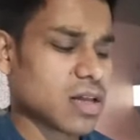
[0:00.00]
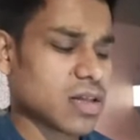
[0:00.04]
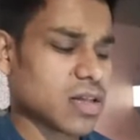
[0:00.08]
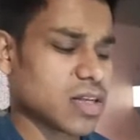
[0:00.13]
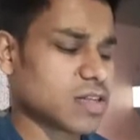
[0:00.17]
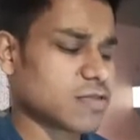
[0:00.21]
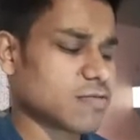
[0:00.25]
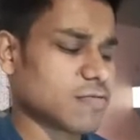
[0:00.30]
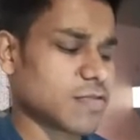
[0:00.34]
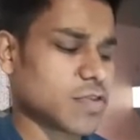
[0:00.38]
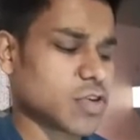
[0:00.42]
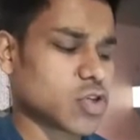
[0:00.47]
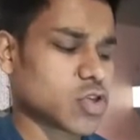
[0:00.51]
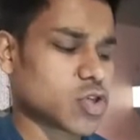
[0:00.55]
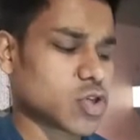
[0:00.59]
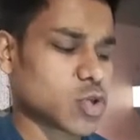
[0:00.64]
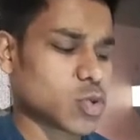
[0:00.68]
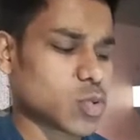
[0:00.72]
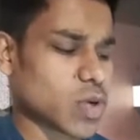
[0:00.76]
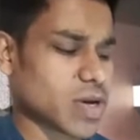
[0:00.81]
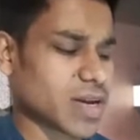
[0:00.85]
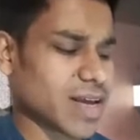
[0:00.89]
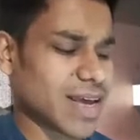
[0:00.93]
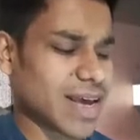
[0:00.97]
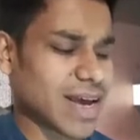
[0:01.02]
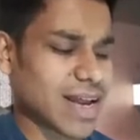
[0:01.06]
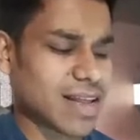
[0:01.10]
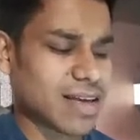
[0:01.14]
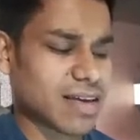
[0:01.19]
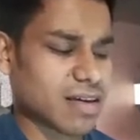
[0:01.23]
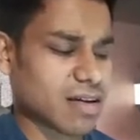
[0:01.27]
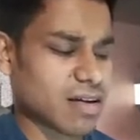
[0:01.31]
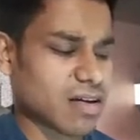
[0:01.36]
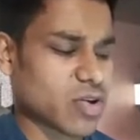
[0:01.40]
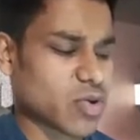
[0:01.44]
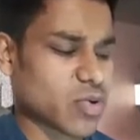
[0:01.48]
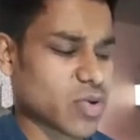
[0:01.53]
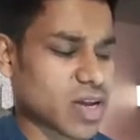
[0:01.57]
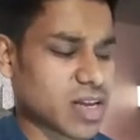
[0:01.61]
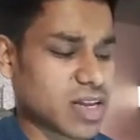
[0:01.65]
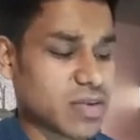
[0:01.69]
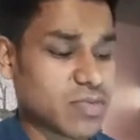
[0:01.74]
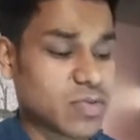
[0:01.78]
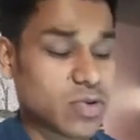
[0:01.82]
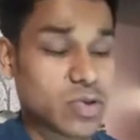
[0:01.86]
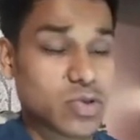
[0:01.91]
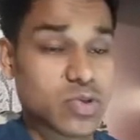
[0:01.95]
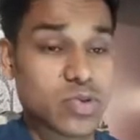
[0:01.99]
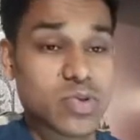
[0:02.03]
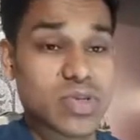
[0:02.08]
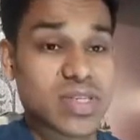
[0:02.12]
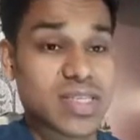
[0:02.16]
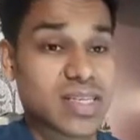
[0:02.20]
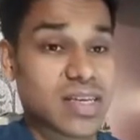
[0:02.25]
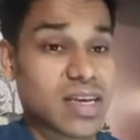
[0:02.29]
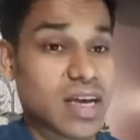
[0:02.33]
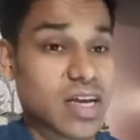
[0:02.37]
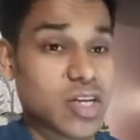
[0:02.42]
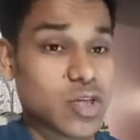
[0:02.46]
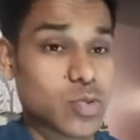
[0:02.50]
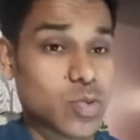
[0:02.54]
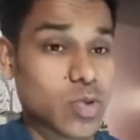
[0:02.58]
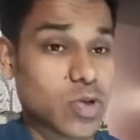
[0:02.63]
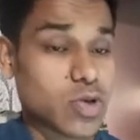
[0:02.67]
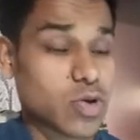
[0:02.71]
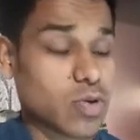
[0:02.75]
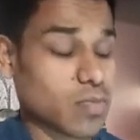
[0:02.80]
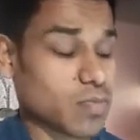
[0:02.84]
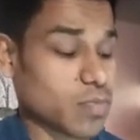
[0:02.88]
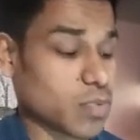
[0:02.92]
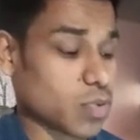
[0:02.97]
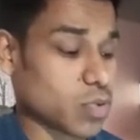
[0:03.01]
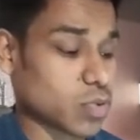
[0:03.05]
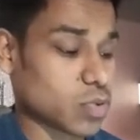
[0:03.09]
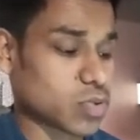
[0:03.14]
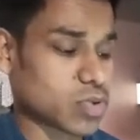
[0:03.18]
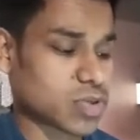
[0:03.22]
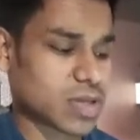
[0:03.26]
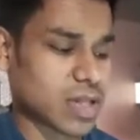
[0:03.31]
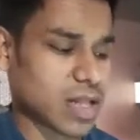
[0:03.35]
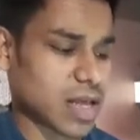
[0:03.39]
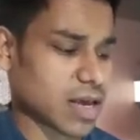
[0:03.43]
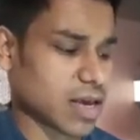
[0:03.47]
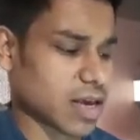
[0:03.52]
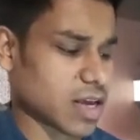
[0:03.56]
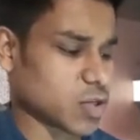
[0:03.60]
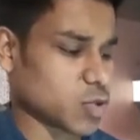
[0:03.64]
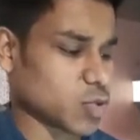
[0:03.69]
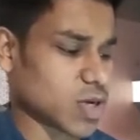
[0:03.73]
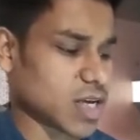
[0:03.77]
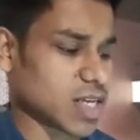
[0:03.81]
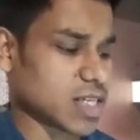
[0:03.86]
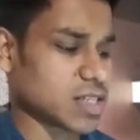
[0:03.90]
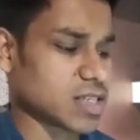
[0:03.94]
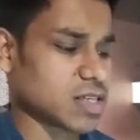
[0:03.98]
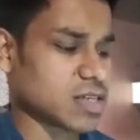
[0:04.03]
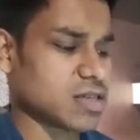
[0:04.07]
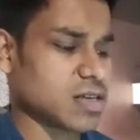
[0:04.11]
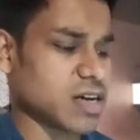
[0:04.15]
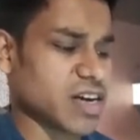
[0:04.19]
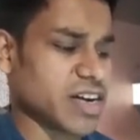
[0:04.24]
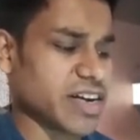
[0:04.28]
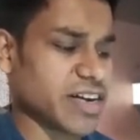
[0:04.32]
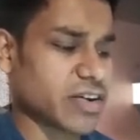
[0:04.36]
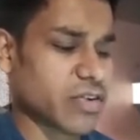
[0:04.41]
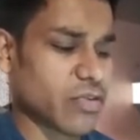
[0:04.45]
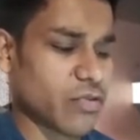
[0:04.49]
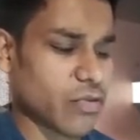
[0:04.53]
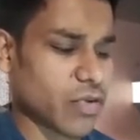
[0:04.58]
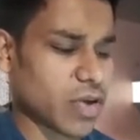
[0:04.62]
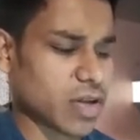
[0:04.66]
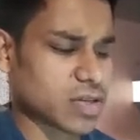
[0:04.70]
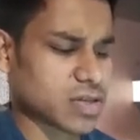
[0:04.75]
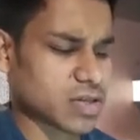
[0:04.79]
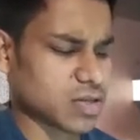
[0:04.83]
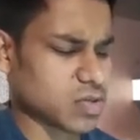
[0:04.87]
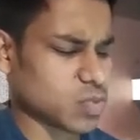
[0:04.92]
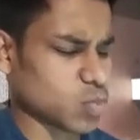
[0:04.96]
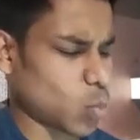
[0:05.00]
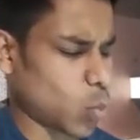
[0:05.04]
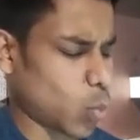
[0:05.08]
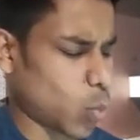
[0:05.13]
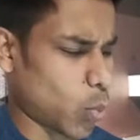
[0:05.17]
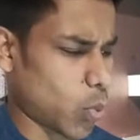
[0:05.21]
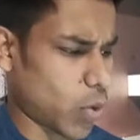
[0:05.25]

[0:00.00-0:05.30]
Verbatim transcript: these features you are getting here you can able to schedule your posts like as you can see the interface is